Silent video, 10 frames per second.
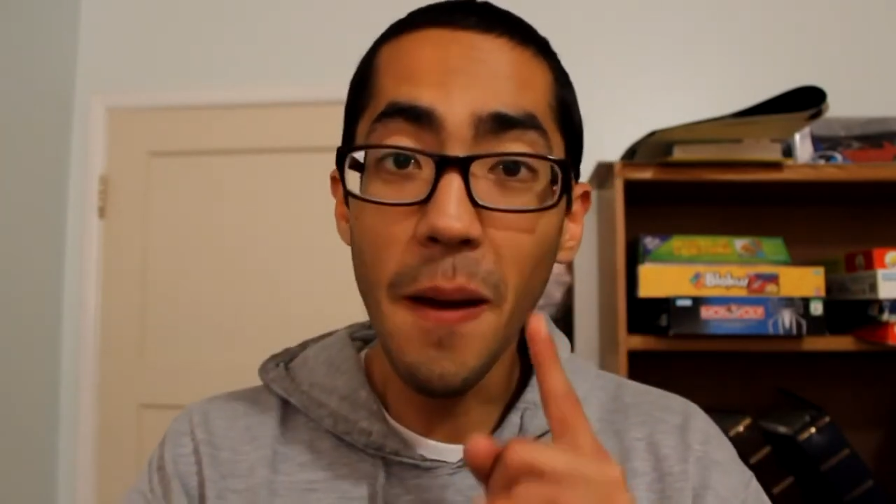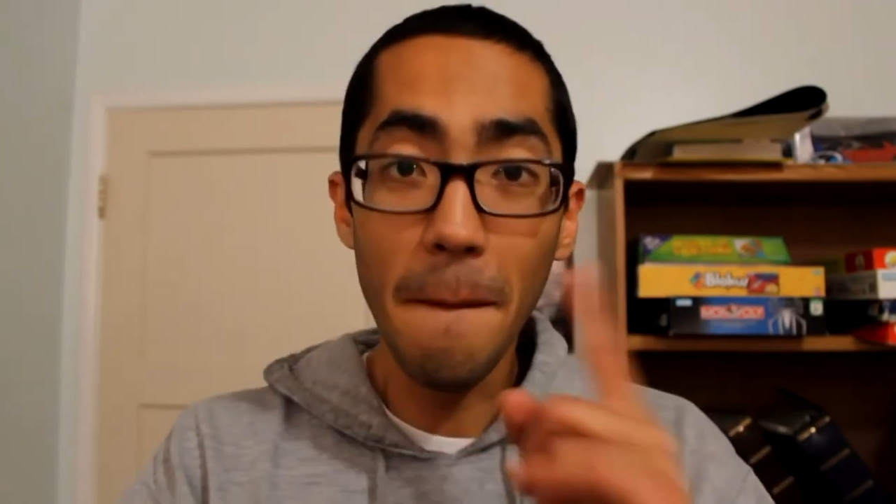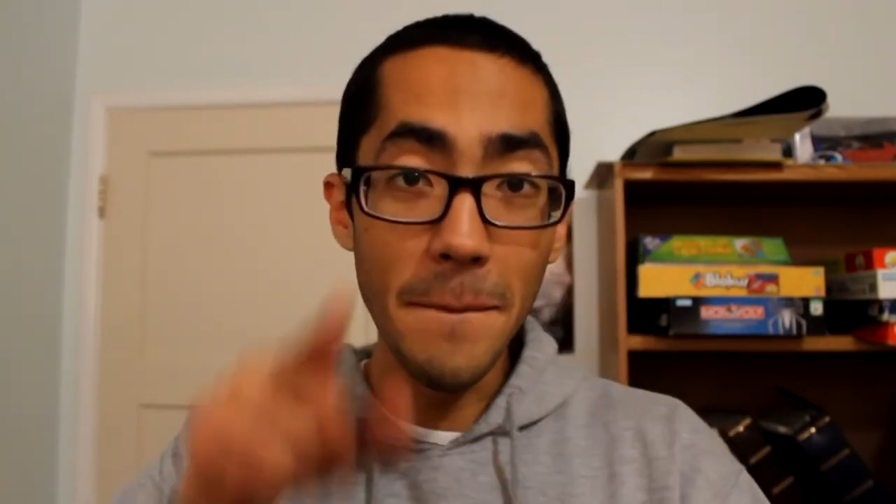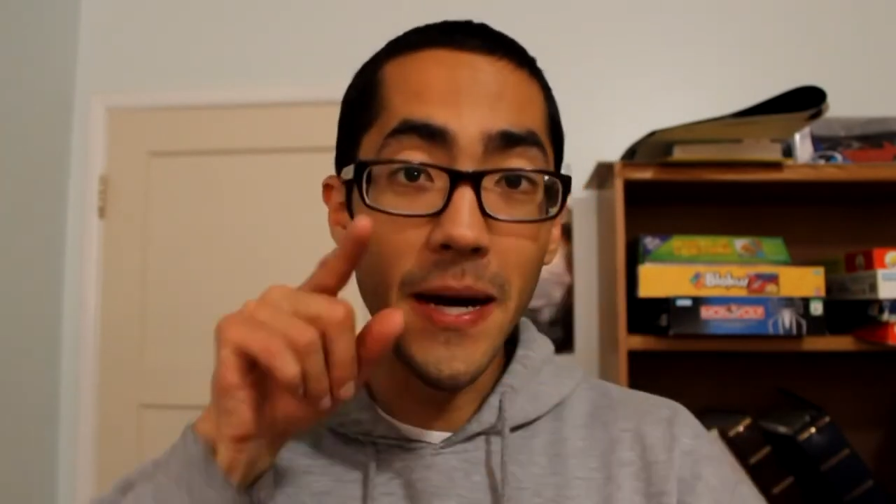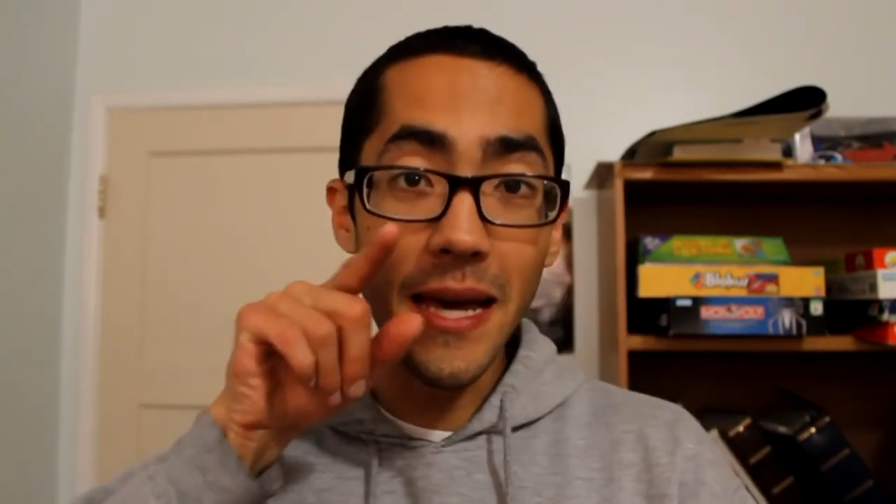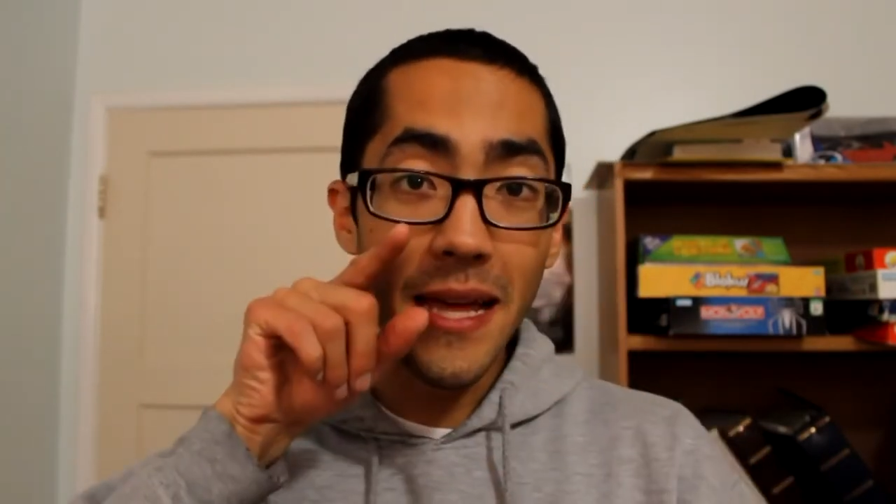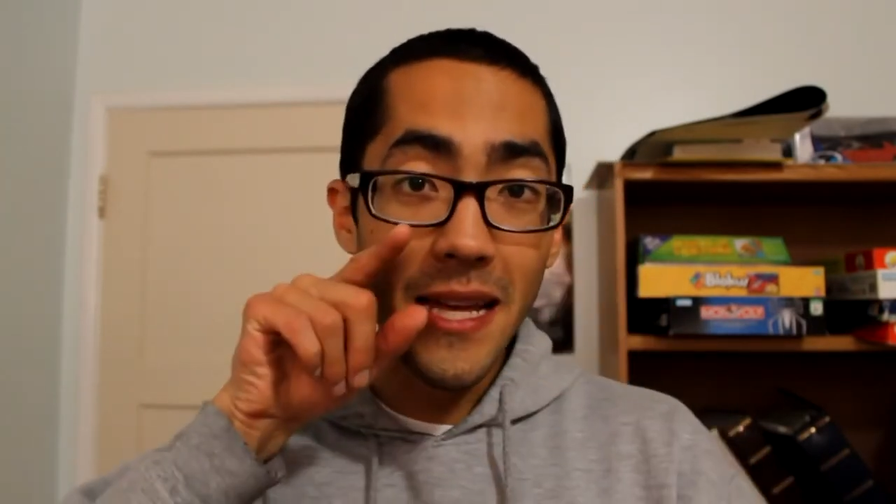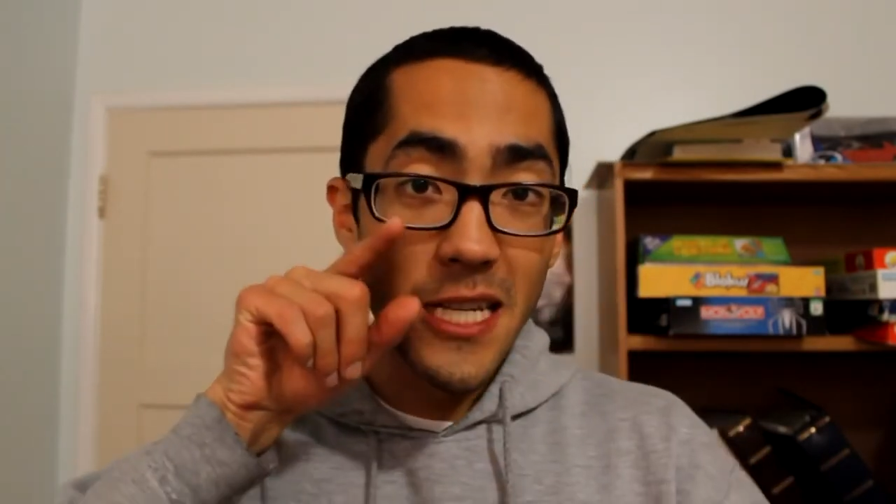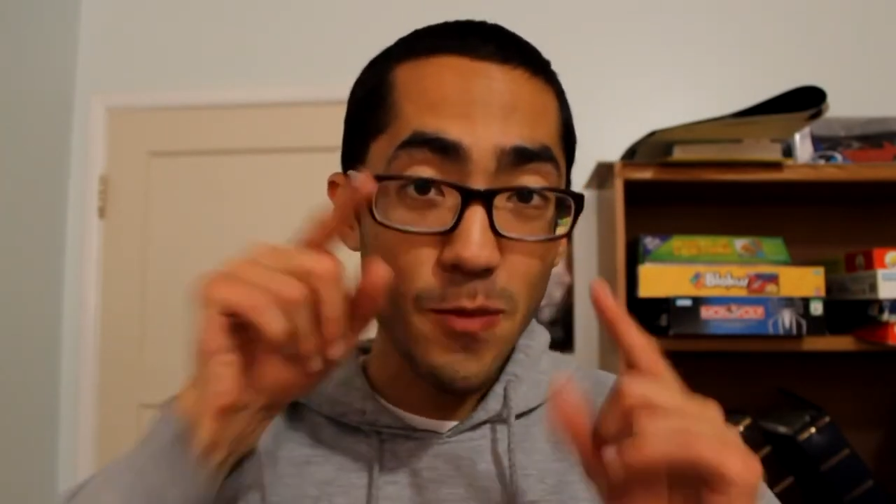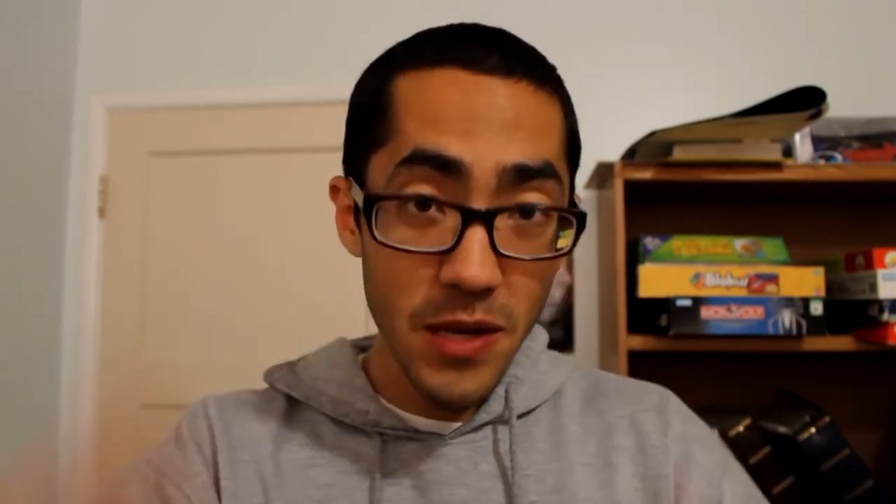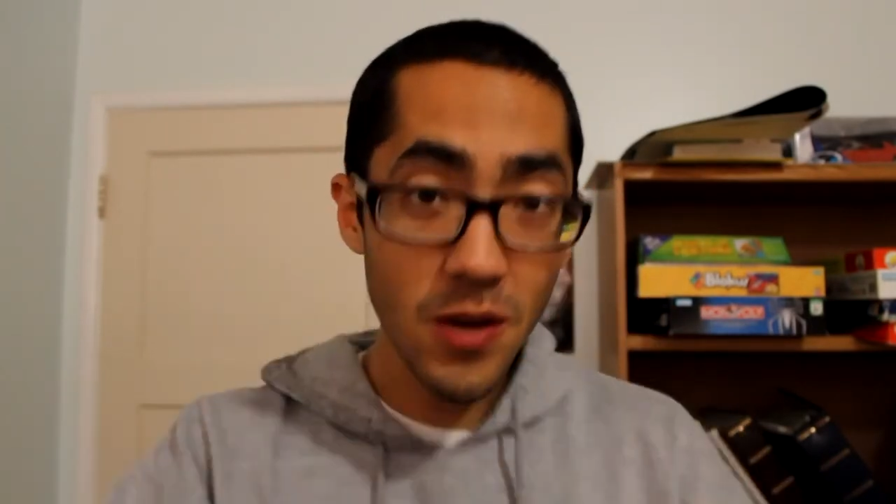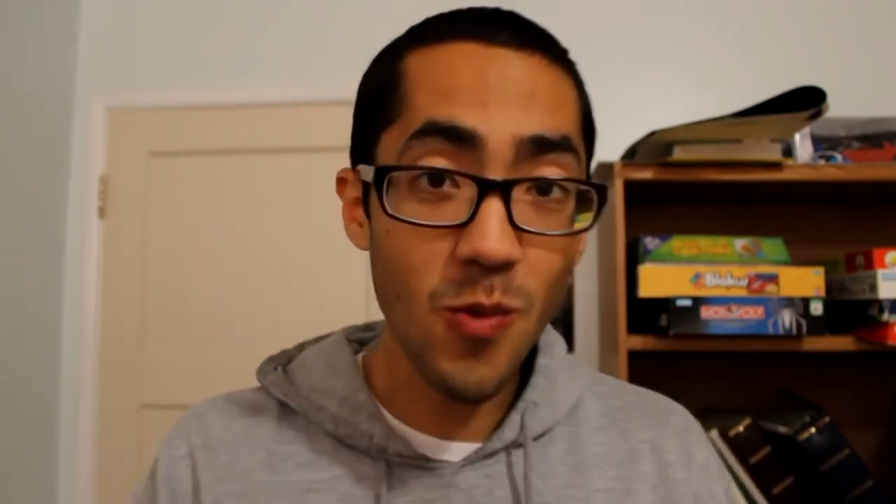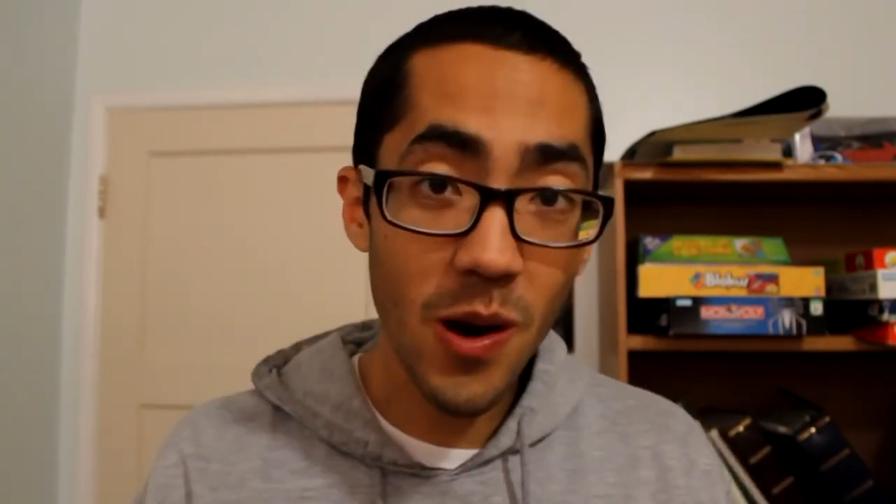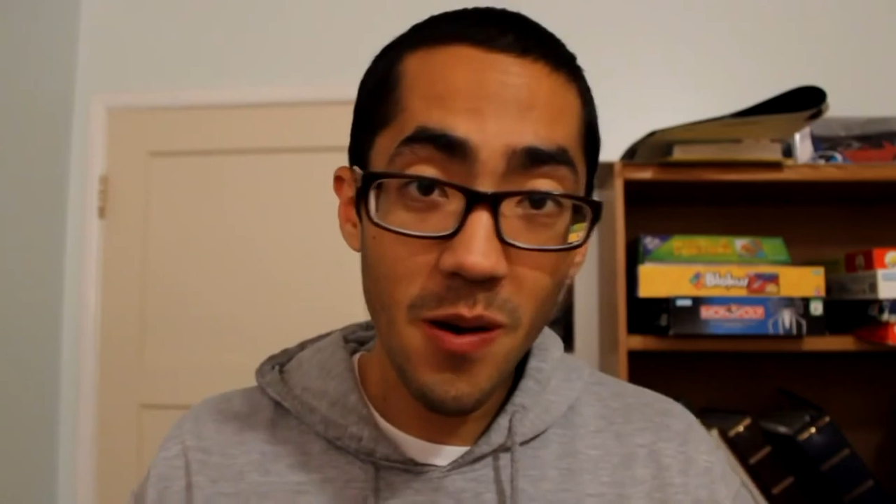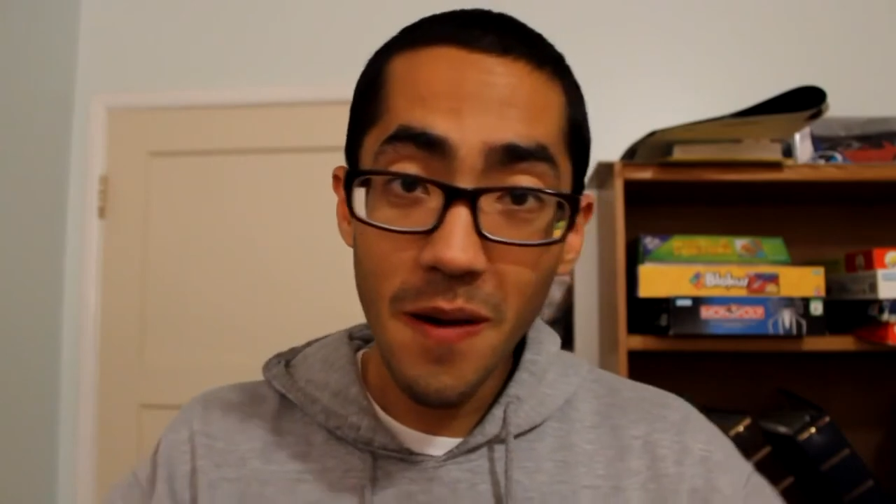but
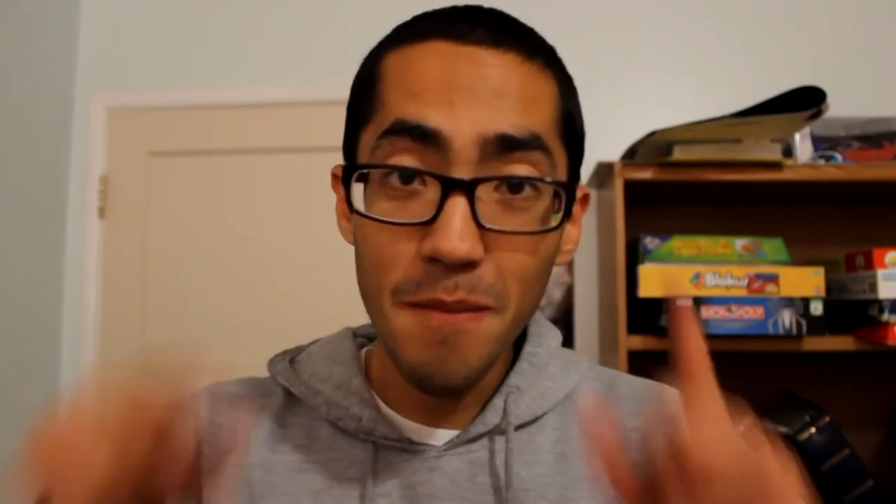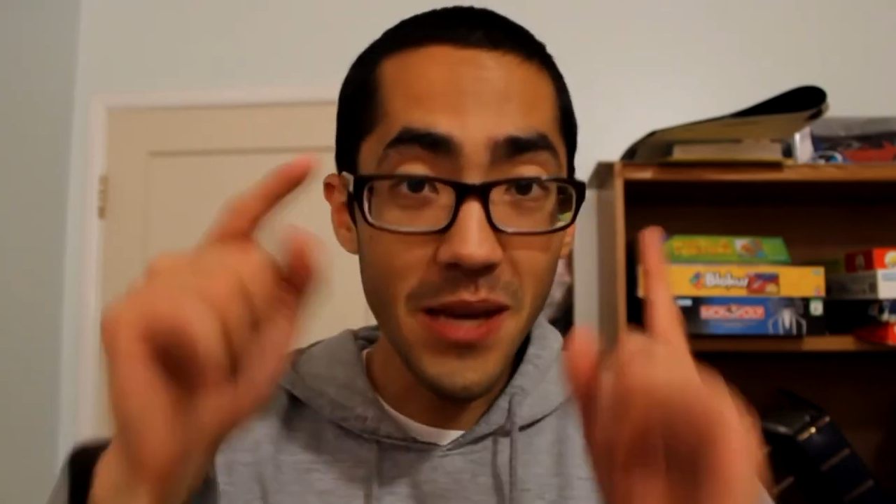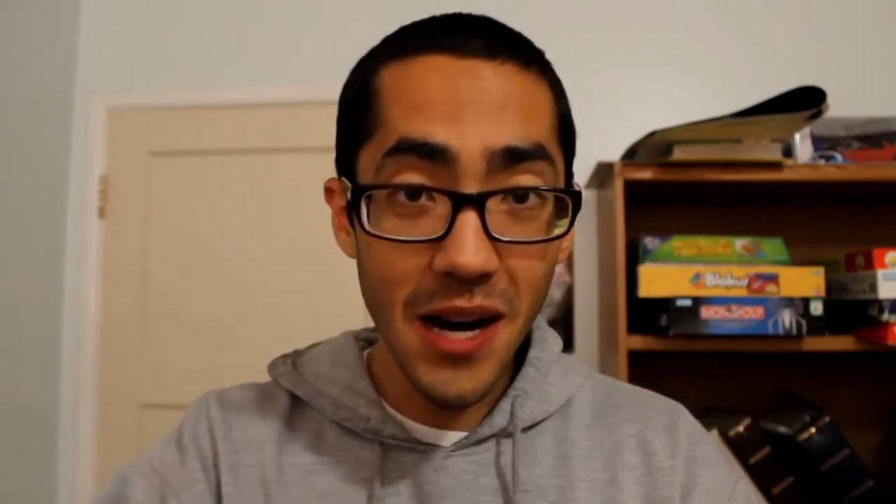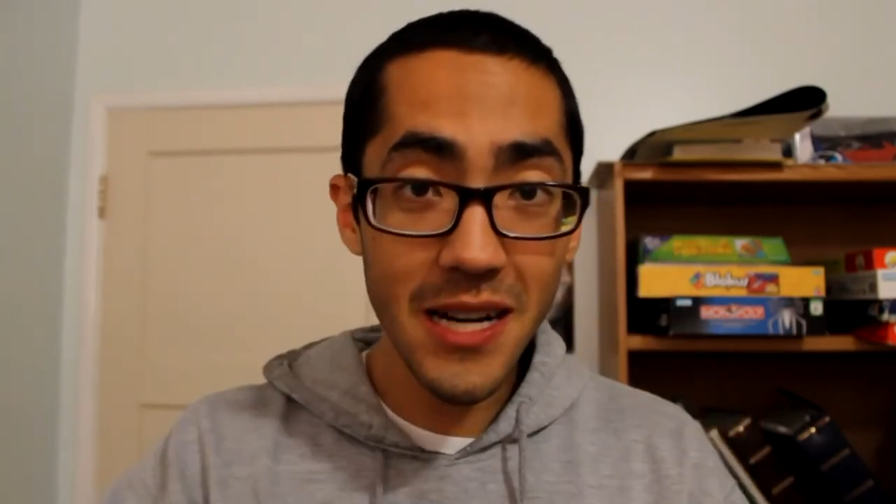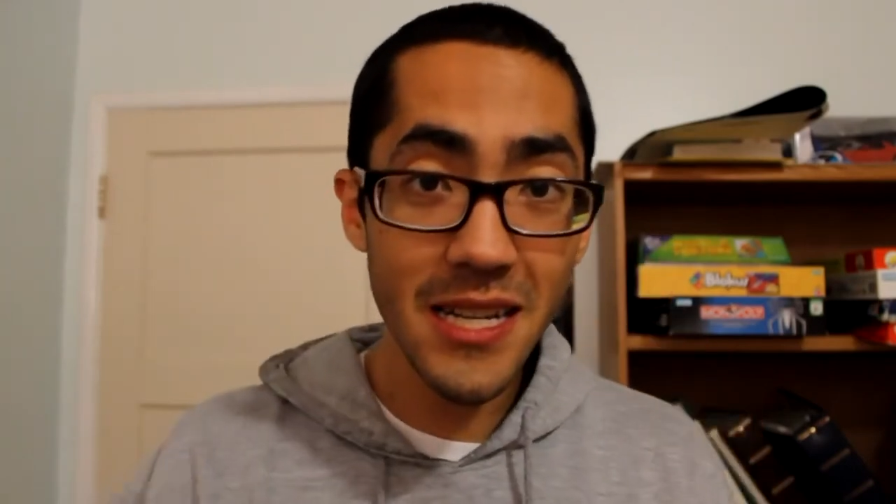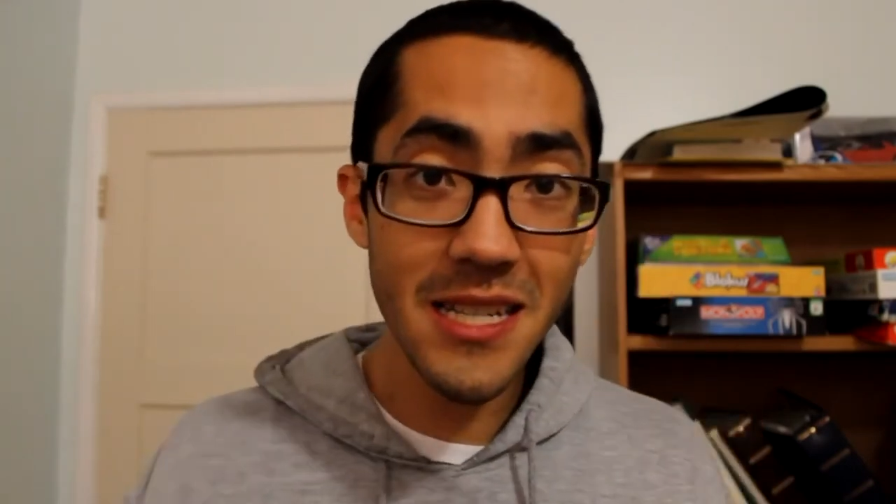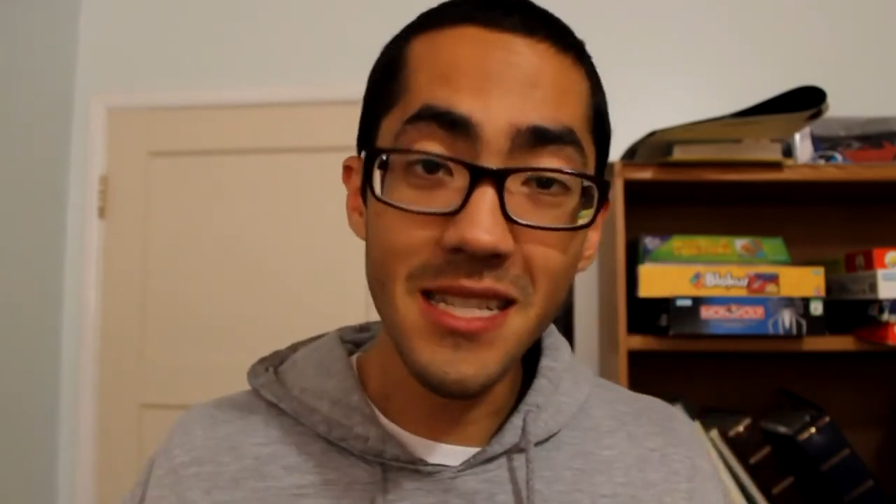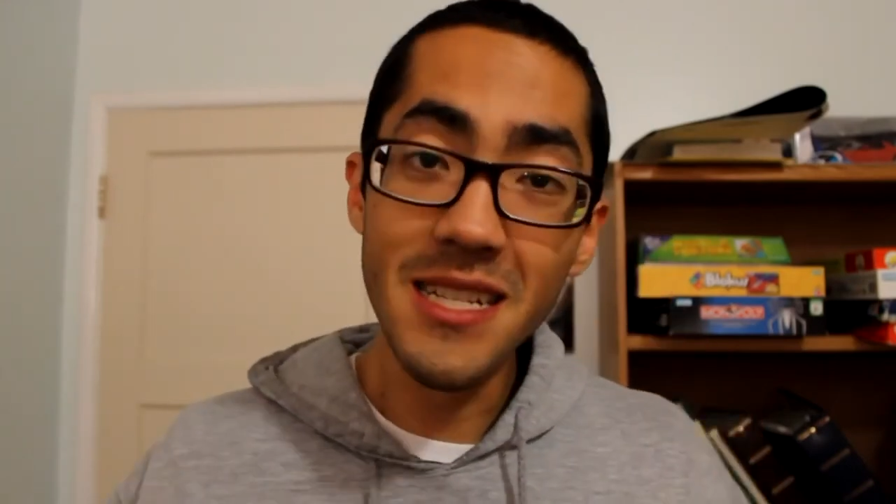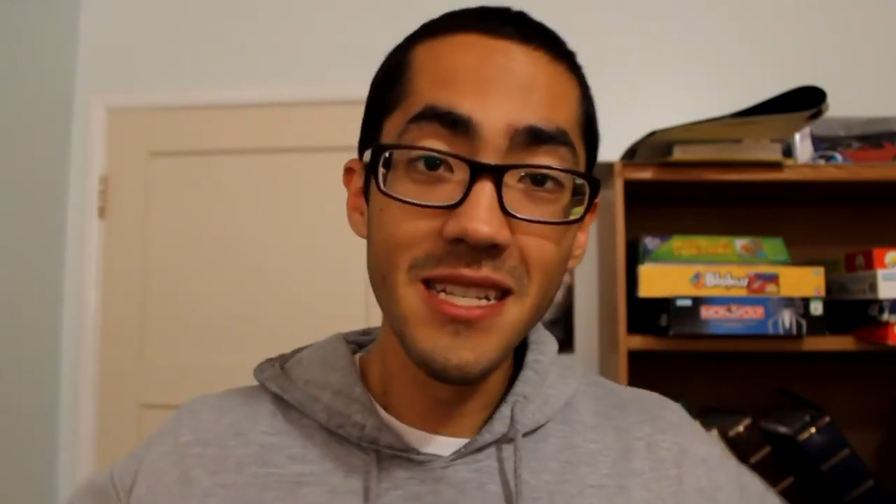SpeakReel, be honest,